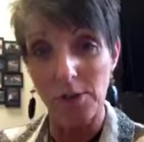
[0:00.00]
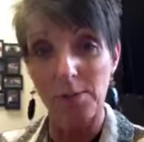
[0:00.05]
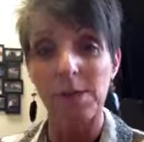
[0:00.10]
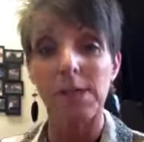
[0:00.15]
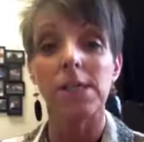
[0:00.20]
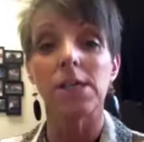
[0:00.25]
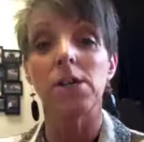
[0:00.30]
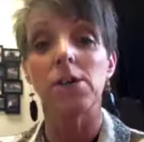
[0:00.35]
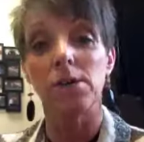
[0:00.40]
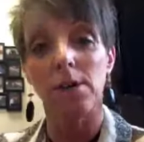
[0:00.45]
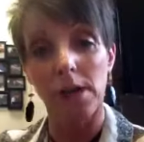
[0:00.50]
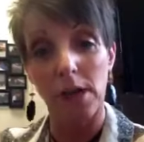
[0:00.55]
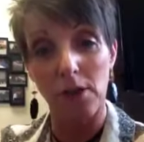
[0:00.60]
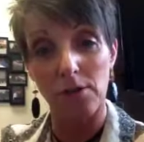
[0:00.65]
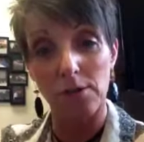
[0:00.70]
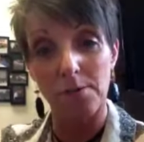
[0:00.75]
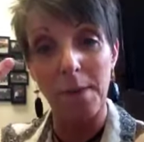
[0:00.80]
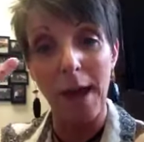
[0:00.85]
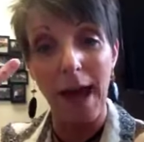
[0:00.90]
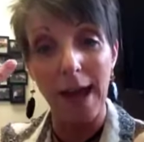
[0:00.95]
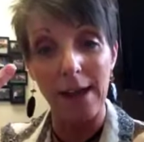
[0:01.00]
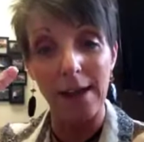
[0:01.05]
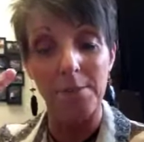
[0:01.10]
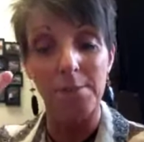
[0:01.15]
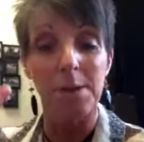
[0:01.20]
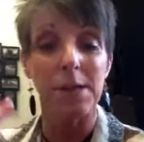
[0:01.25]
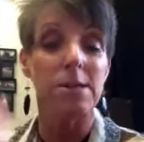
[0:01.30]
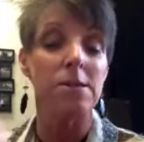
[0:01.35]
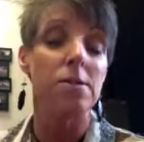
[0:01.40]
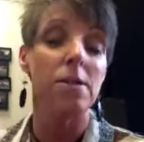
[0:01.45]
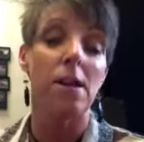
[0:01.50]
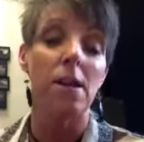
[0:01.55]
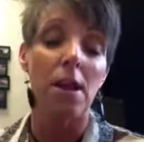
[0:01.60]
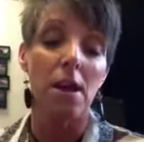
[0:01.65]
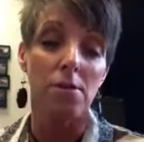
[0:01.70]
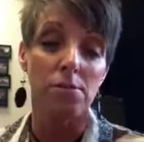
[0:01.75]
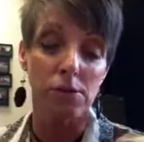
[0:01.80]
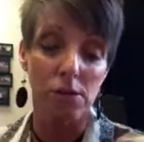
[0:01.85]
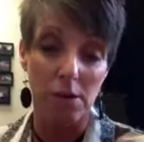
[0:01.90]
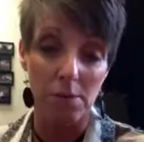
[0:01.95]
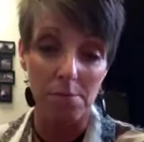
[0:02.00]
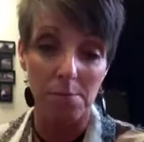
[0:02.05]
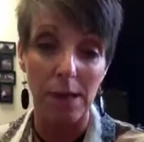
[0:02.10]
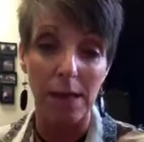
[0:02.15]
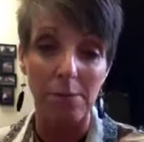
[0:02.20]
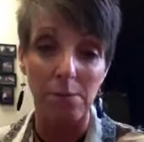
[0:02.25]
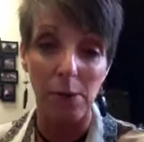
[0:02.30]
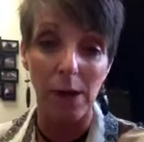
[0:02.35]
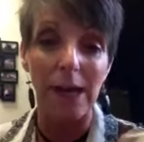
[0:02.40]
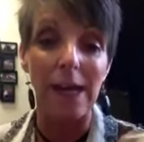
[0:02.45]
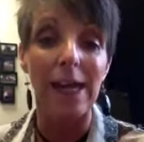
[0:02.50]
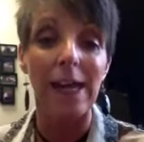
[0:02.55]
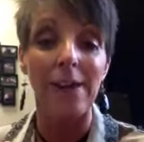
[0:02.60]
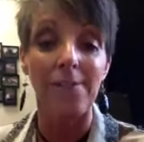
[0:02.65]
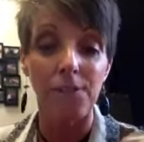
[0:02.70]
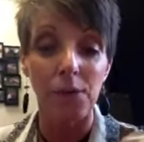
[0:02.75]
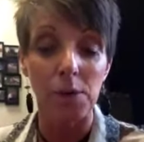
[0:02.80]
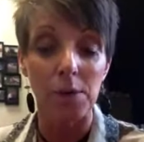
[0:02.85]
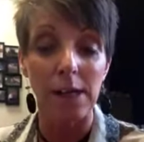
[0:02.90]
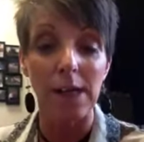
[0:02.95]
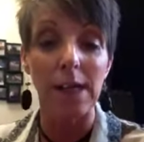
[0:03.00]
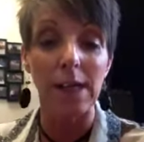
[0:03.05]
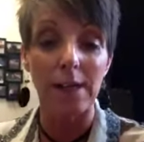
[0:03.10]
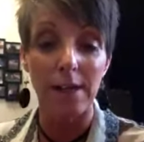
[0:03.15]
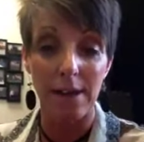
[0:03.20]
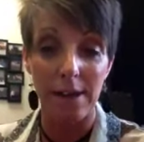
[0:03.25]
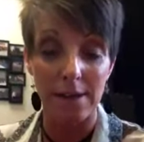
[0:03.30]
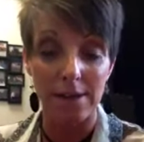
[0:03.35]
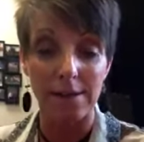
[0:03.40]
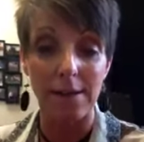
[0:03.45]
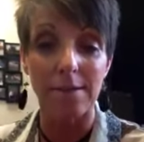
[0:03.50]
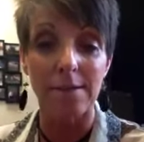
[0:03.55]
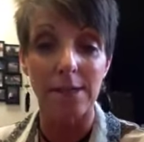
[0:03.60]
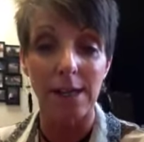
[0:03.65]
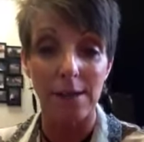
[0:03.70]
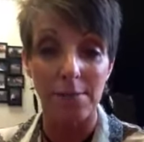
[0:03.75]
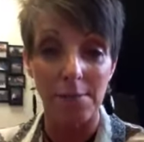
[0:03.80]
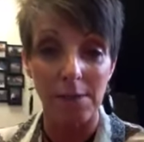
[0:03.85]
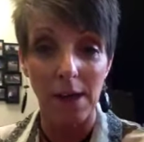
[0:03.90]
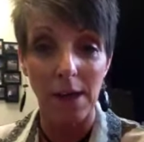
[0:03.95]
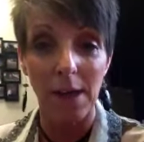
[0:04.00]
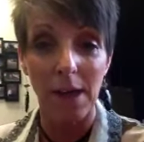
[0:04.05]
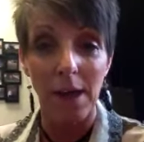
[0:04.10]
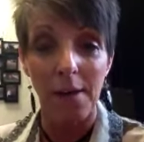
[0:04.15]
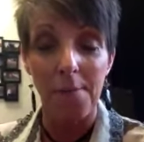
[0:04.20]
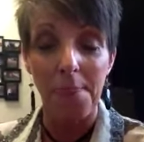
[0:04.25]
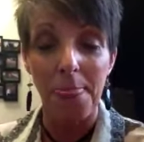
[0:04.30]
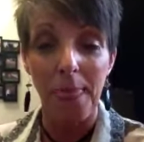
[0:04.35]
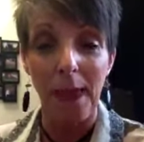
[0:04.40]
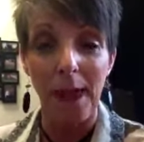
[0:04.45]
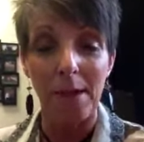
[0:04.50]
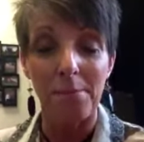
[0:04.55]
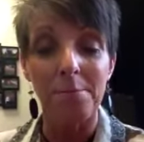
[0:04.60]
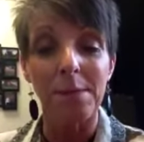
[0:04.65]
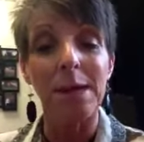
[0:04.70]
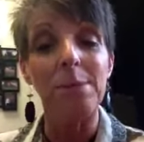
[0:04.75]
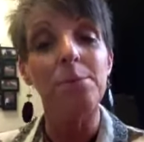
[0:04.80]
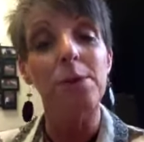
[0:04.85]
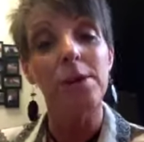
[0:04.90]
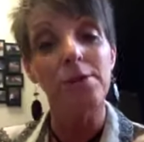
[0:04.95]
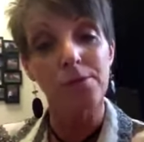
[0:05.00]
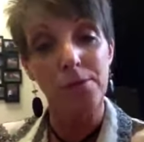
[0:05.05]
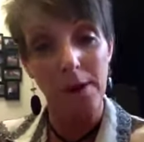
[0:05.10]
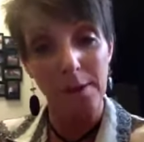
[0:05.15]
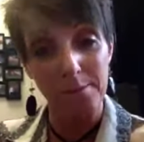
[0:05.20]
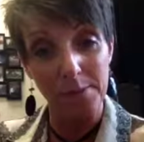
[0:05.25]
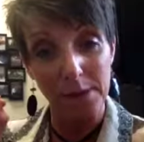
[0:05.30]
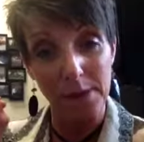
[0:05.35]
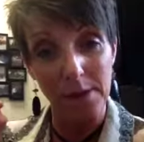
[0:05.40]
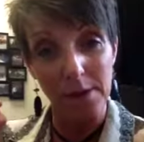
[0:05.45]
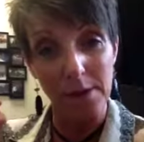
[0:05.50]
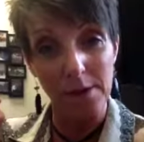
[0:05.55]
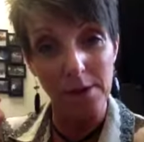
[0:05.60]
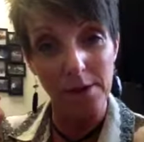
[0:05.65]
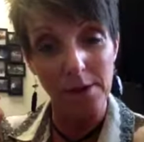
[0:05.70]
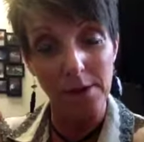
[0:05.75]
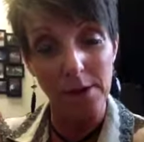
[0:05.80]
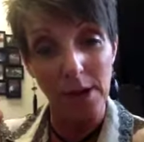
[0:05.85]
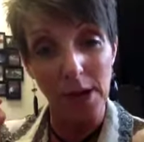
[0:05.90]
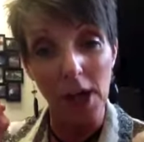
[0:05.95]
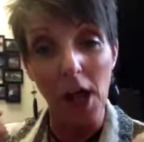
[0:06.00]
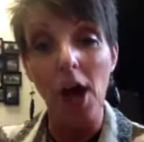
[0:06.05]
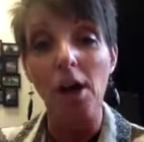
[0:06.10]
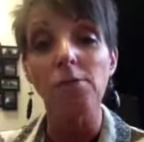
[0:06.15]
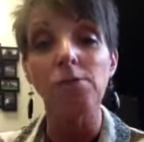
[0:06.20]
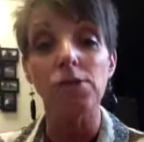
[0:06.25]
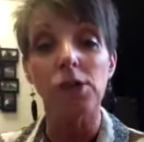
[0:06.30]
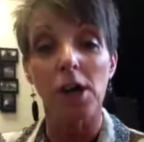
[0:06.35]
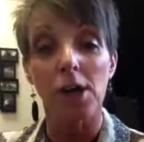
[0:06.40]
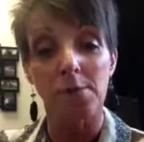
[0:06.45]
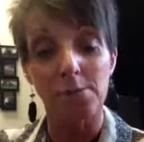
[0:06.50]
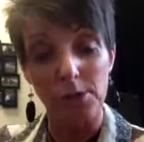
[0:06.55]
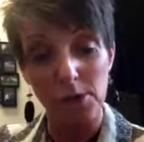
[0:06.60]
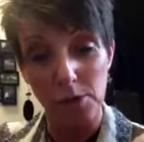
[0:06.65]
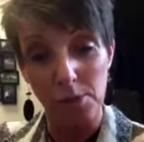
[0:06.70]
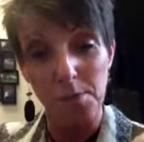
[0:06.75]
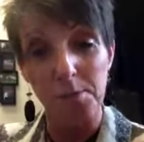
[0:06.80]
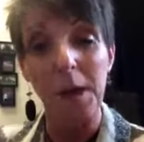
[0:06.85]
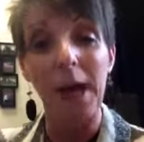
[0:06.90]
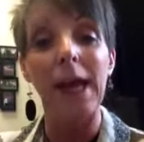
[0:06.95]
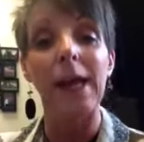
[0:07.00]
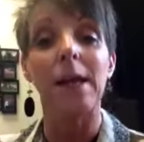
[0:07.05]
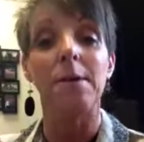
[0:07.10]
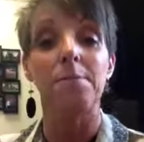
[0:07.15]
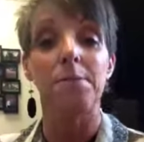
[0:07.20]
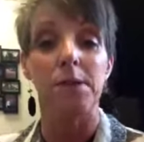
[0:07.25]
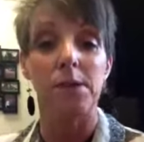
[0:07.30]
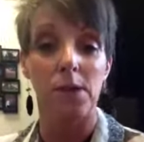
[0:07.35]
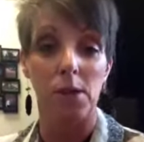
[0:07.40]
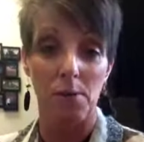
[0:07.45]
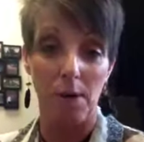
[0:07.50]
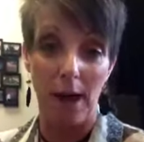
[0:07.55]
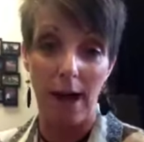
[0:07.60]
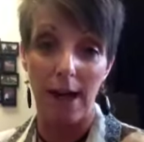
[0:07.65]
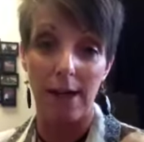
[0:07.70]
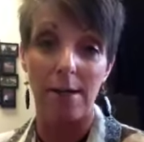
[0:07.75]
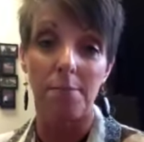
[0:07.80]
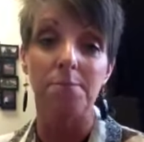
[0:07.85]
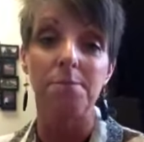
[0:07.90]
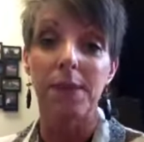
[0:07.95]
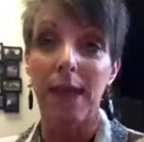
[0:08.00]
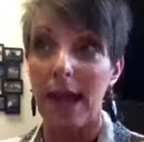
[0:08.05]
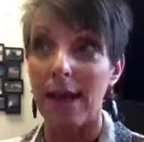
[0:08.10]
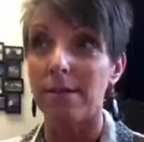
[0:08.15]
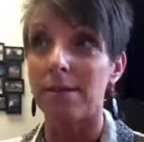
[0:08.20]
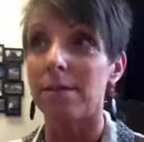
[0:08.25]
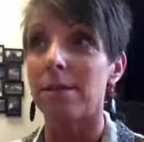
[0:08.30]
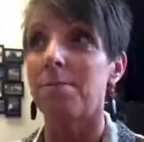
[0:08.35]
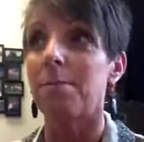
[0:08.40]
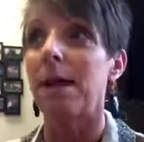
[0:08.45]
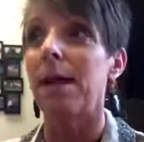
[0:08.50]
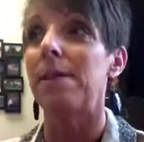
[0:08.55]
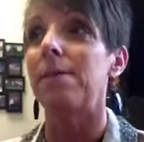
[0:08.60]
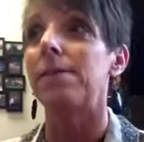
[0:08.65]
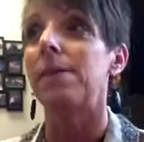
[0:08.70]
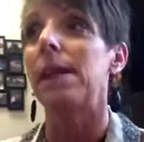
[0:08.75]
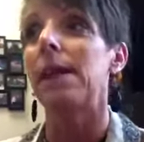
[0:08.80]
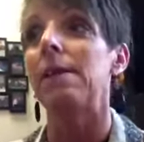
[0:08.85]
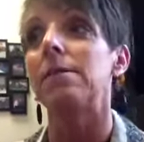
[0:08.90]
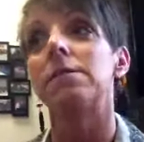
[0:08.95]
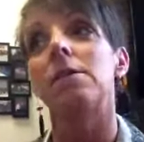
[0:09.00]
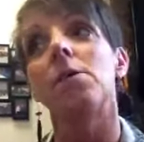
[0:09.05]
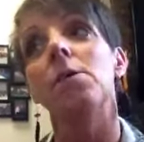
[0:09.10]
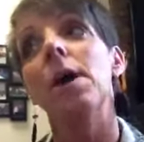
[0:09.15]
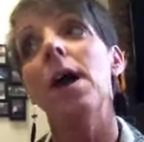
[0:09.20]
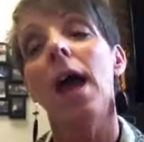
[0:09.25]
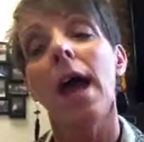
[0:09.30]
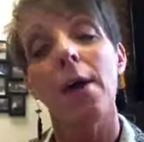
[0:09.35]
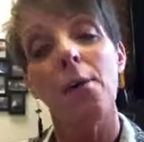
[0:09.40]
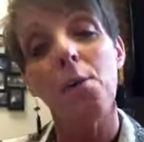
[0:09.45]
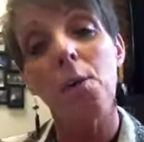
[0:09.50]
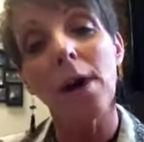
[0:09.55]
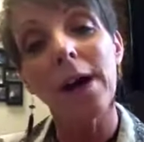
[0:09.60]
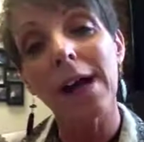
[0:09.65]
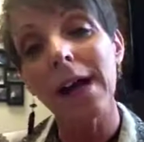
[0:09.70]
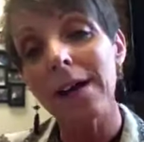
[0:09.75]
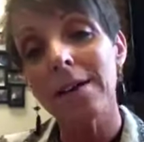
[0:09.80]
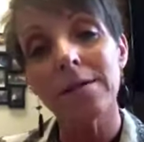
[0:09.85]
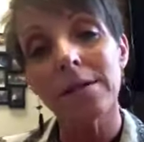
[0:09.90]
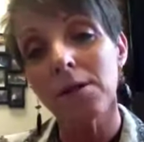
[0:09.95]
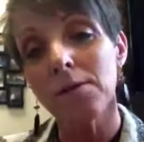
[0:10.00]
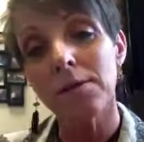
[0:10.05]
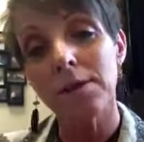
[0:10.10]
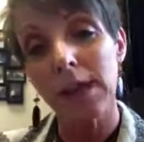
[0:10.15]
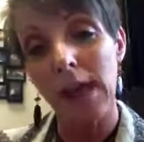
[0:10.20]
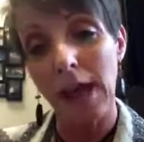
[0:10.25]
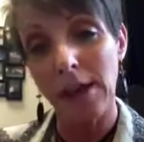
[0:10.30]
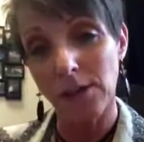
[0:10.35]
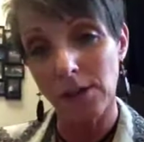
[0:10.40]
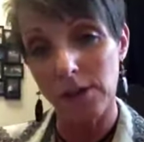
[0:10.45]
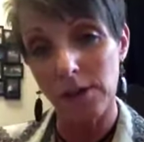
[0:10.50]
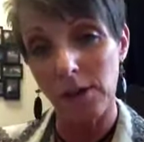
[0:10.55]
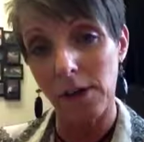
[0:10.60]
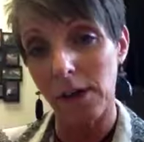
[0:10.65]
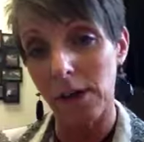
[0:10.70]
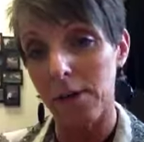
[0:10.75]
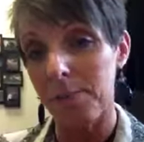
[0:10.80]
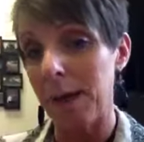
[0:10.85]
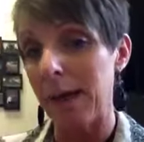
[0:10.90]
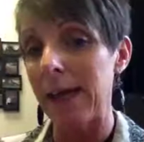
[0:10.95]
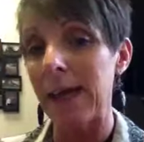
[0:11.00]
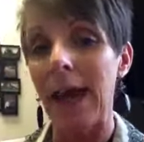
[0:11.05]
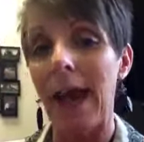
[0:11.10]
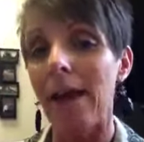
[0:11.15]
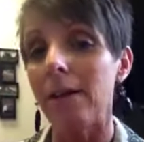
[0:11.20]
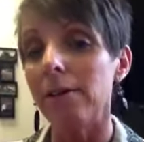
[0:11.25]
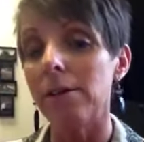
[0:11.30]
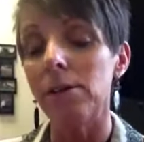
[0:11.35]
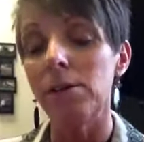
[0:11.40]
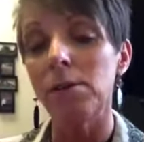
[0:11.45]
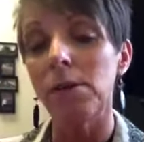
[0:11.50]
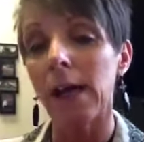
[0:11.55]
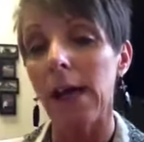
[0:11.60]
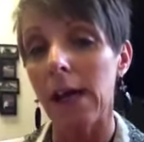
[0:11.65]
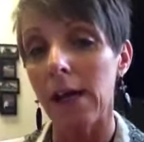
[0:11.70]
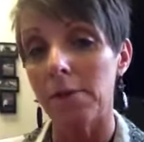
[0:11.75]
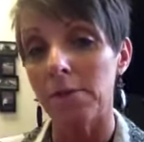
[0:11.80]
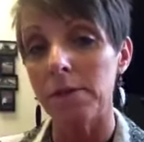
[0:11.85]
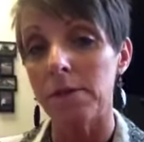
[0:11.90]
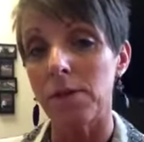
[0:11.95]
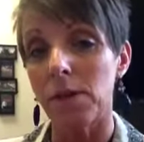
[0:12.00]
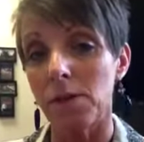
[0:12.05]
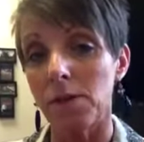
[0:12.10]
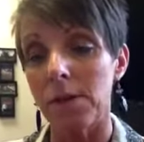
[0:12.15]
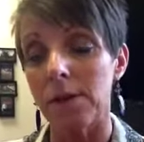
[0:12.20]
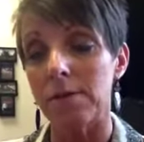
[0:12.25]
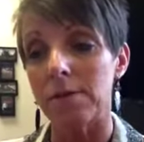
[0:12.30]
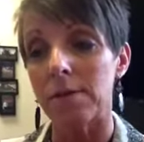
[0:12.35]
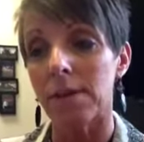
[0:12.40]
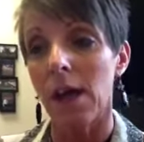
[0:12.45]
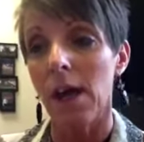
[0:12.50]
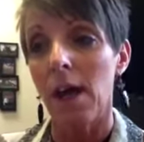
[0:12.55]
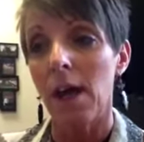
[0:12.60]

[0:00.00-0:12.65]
material, and goes back up into the long-term memory. If you can get an existing memory from the long term to pick up the new item, that's the main thing. So what kind of associations are you going to make? How are you going to help students